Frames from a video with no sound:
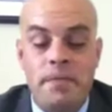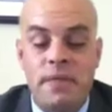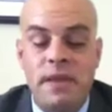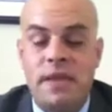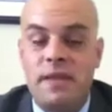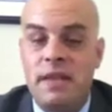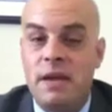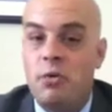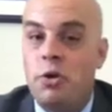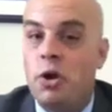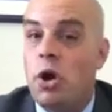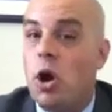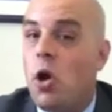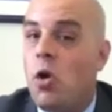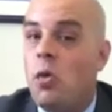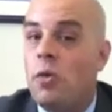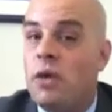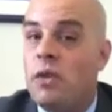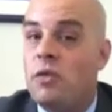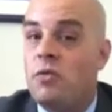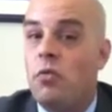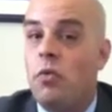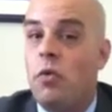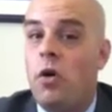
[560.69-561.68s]
that they would
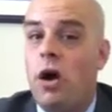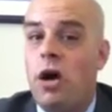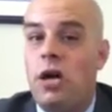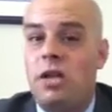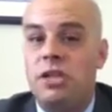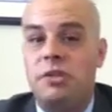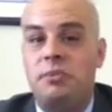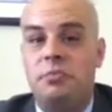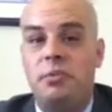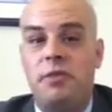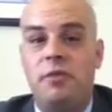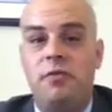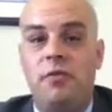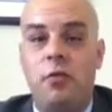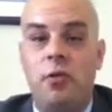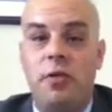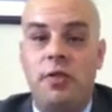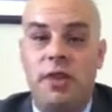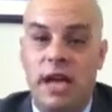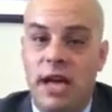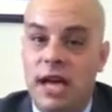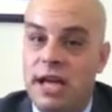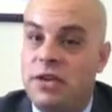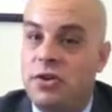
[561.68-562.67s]
always wash
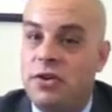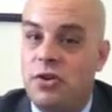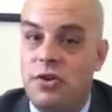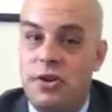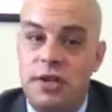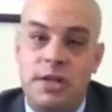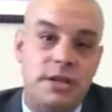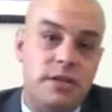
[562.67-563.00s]
before they entered